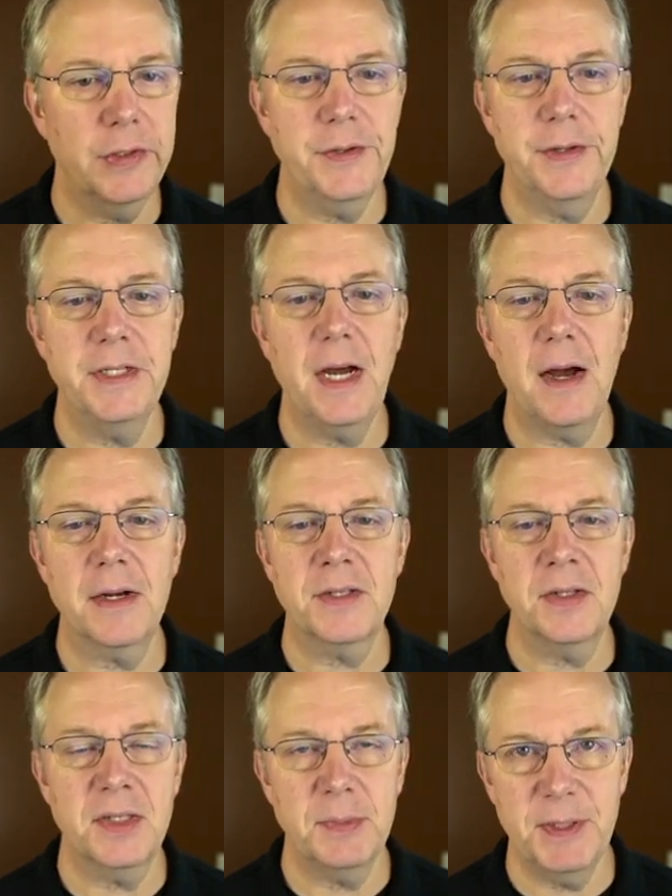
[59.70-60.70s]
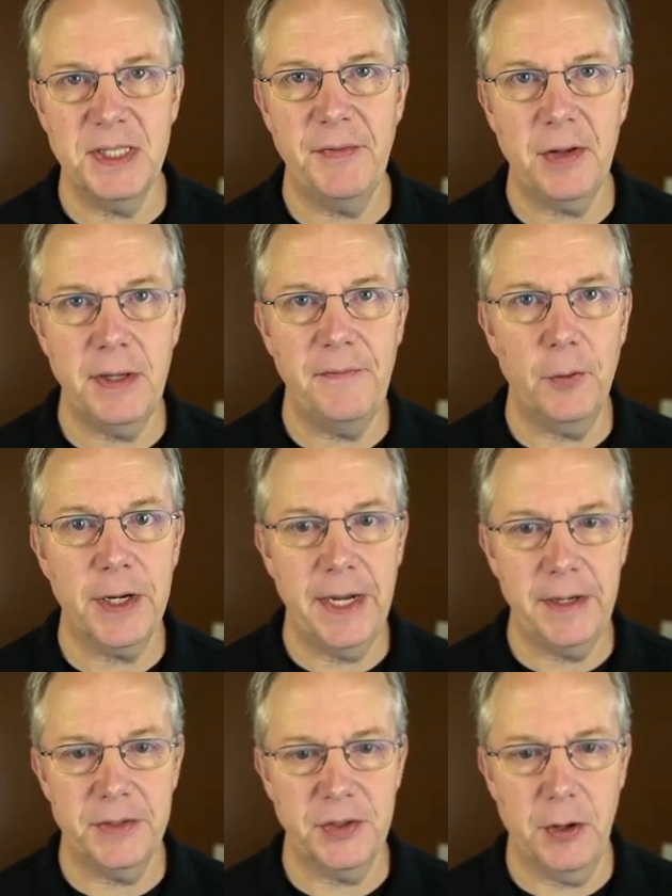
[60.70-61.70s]
to the docs specifically for
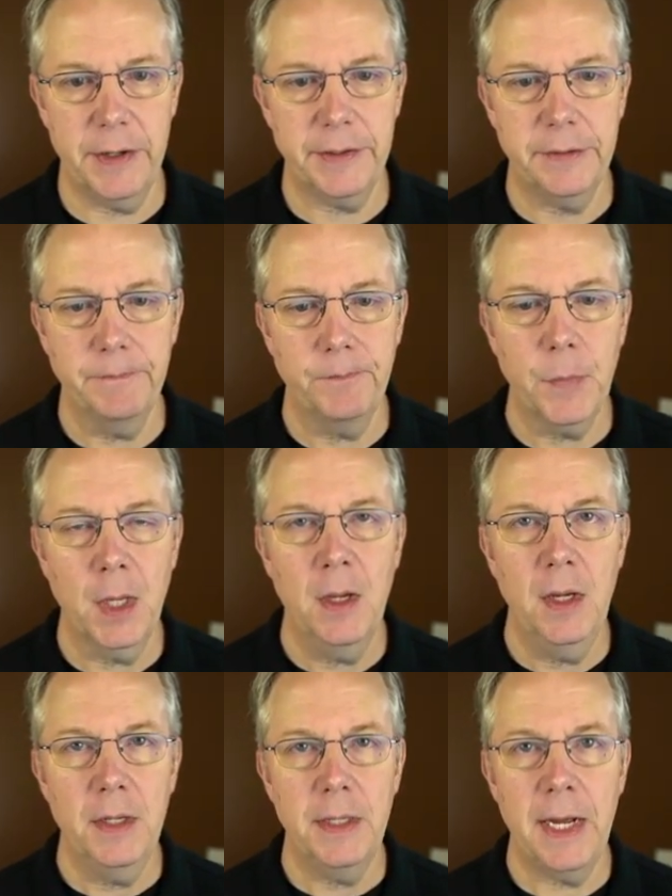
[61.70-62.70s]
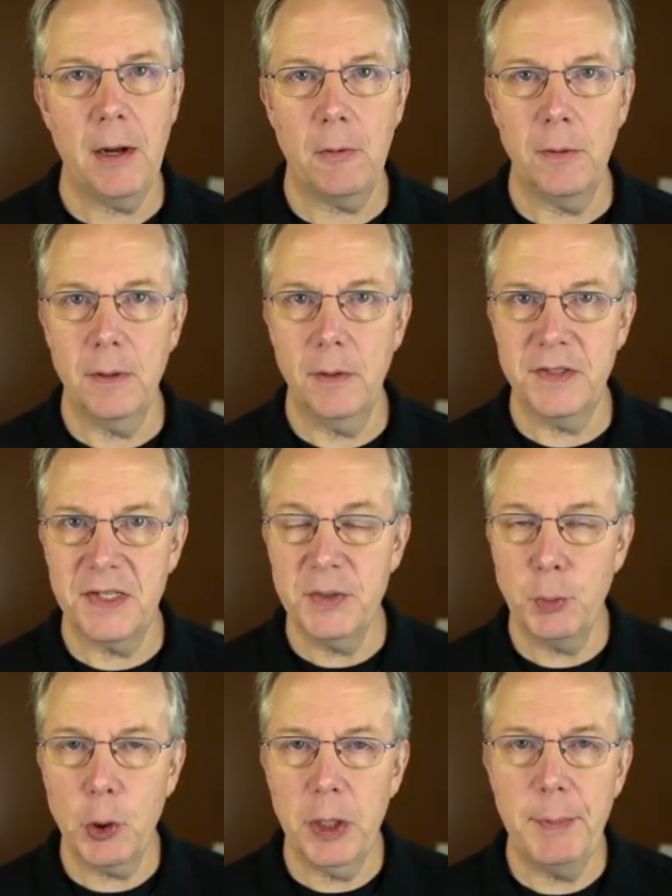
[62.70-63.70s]
getting started. Now, since
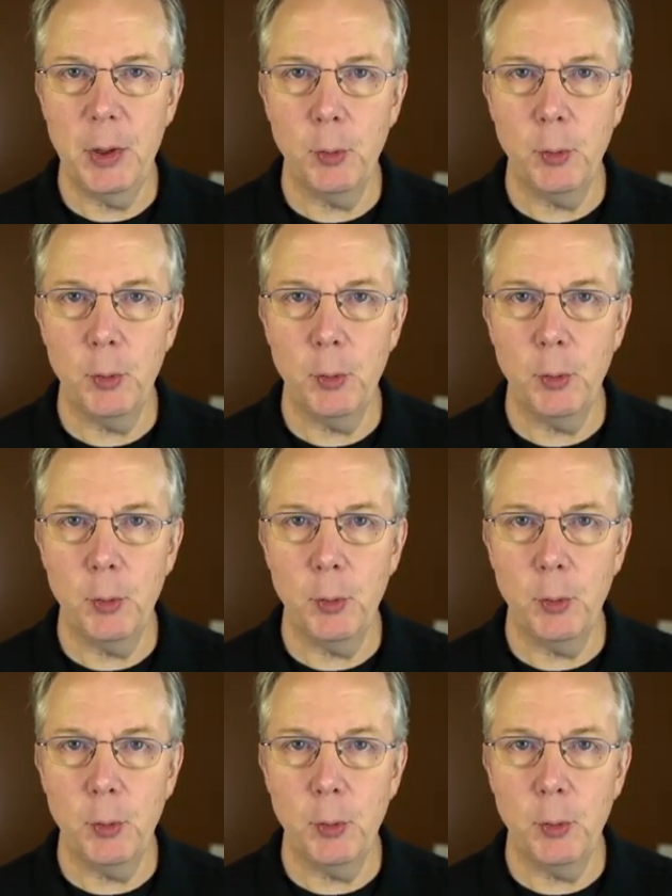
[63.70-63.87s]
we're going to be